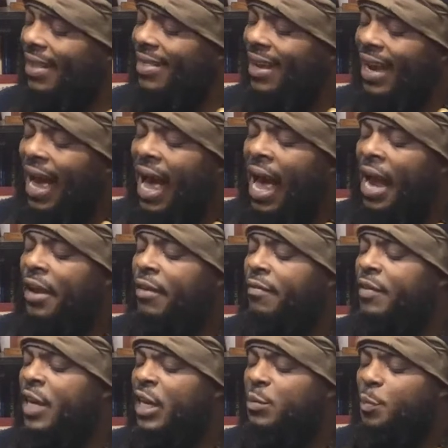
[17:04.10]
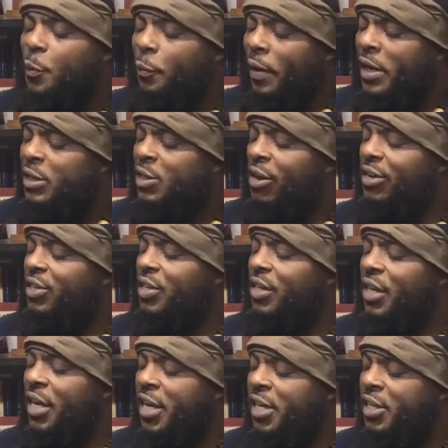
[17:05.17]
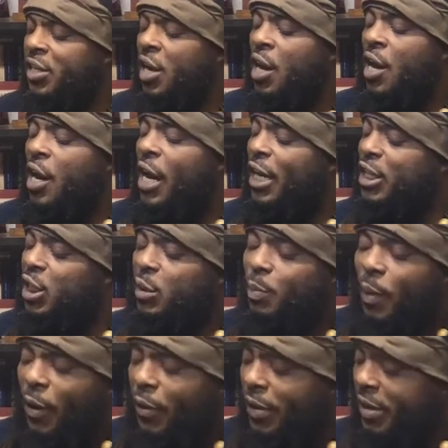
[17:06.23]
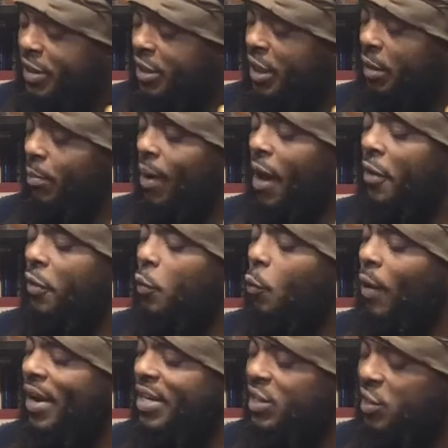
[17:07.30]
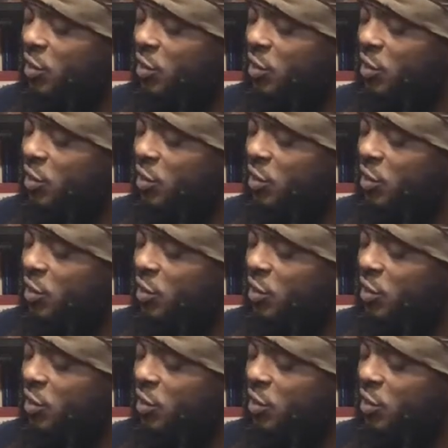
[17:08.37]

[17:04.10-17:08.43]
the kind of desperation she is experiencing by the way she